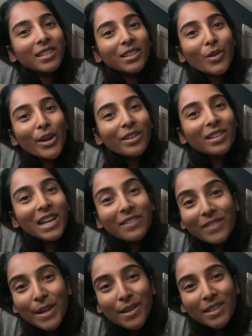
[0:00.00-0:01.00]
The lawyer life
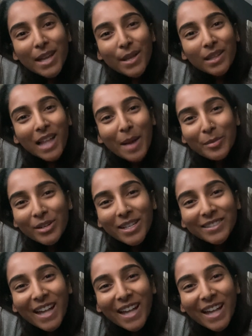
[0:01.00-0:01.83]
isn't as glamorous